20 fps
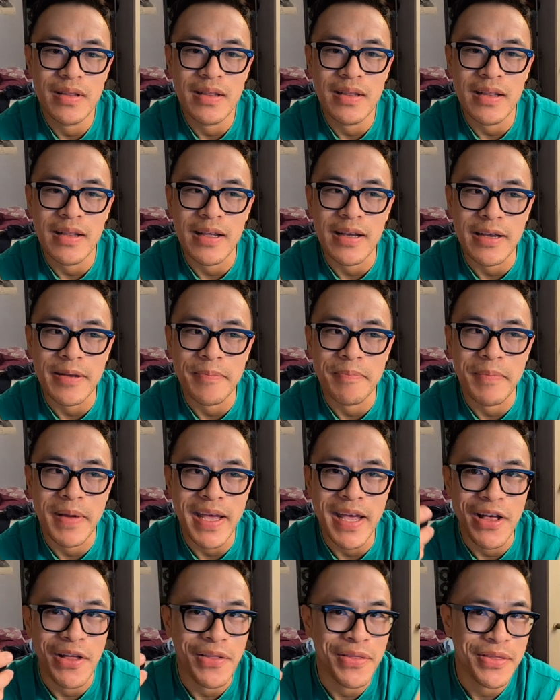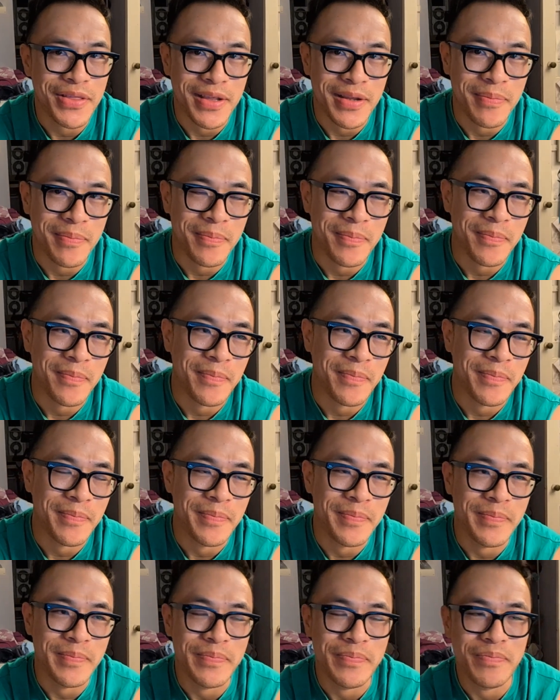like my health and
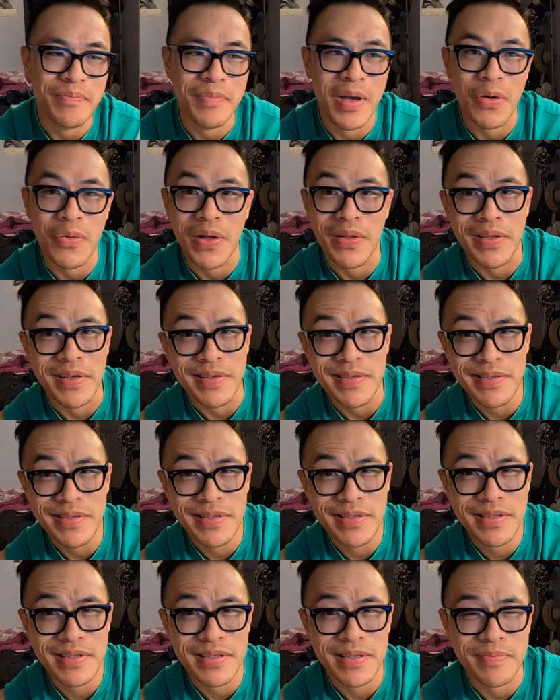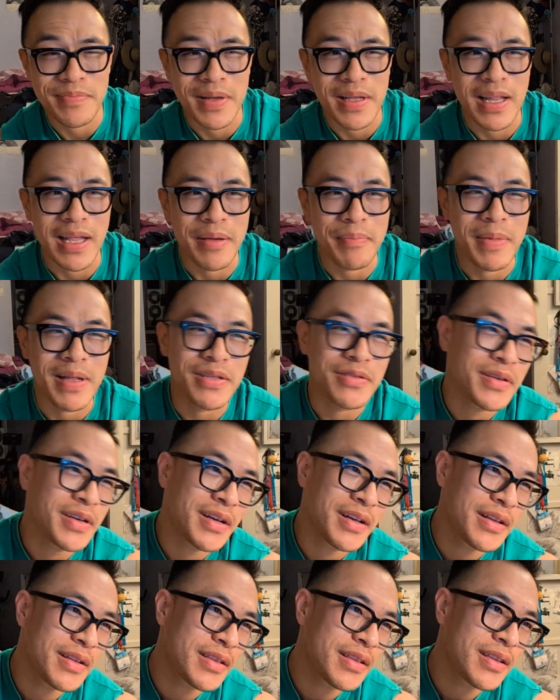my wellness and my like mental
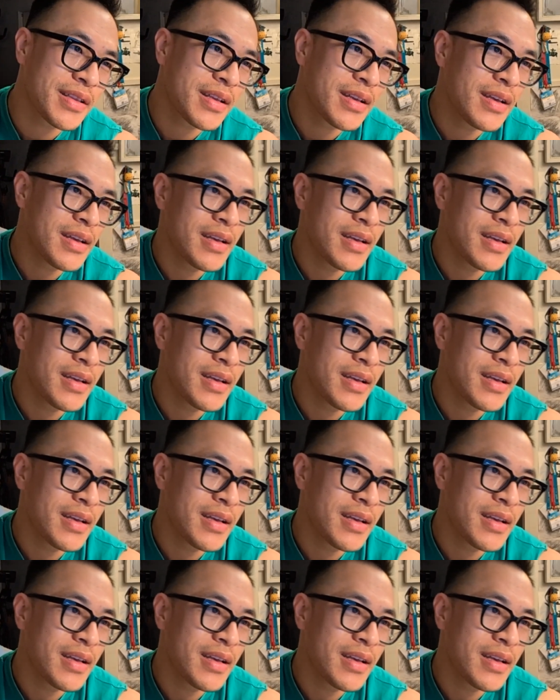health.